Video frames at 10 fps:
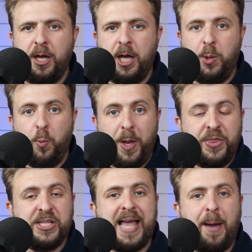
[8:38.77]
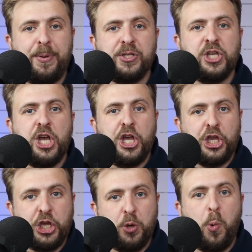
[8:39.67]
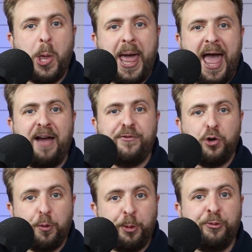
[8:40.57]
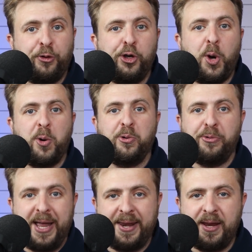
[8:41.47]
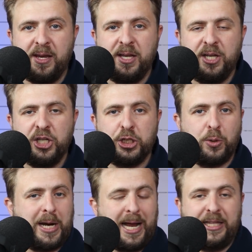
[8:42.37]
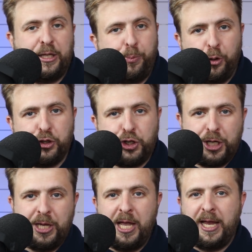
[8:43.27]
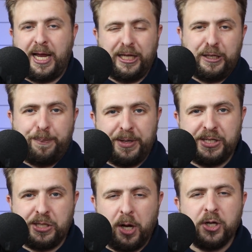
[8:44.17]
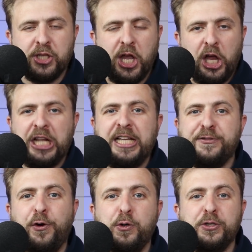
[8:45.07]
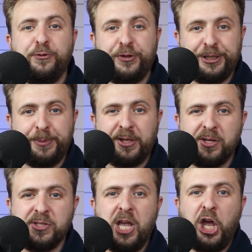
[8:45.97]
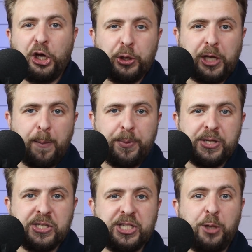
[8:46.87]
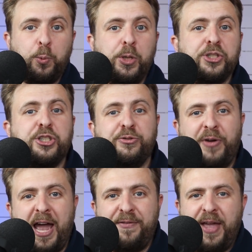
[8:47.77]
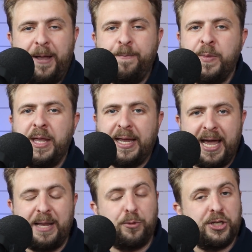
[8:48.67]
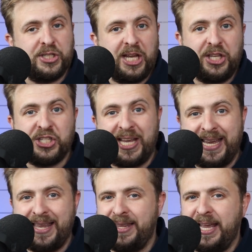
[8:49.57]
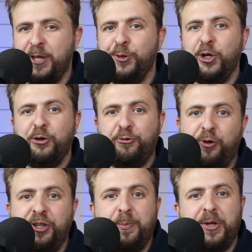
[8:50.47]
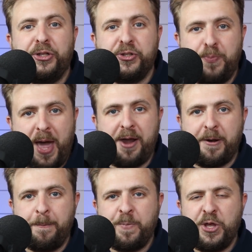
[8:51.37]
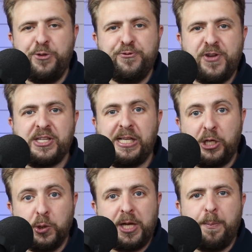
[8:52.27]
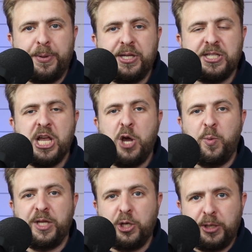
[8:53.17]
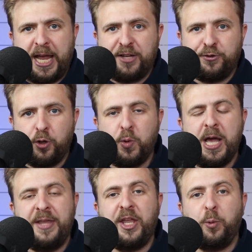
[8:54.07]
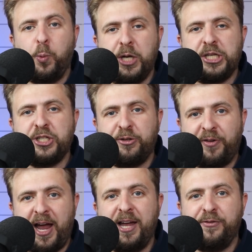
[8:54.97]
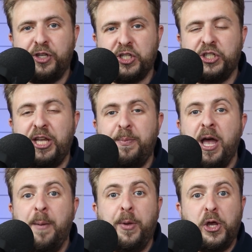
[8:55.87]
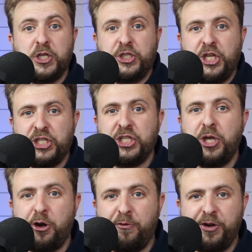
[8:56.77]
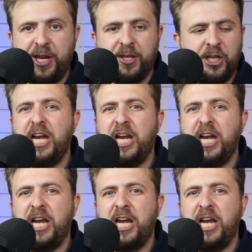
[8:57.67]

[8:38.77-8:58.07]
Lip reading: And when this happens, you want to have your portfolio ready. So cut the bullshit, cut the penny stocks. Let's focus on fundamentals, good companies that will survive that. Again, I'm going to say this again and again. Fundamentals matter. Invest in good companies with good cash flow that will survive this dip because this is not over yet.